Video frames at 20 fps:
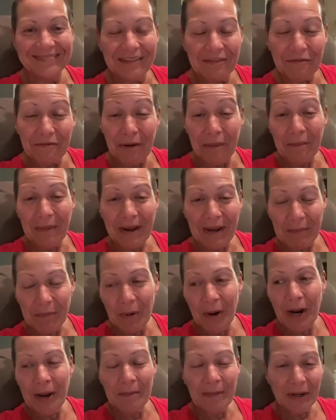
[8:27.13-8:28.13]
from my
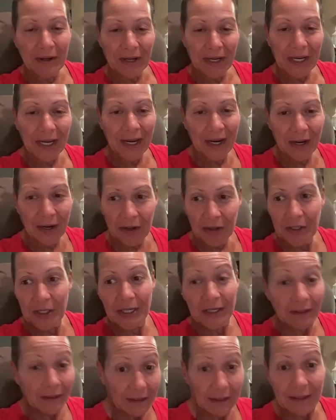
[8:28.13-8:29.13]
primary care
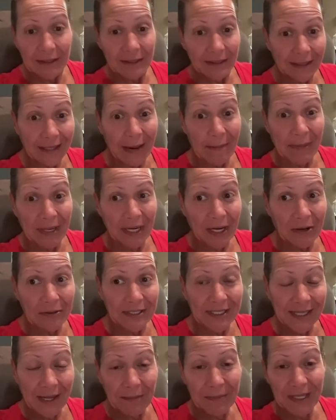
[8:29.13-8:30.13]
to let me know
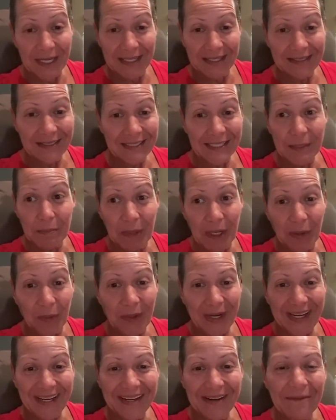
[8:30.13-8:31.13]
something. It's been a
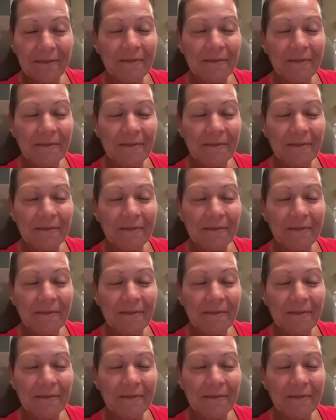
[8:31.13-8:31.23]
week.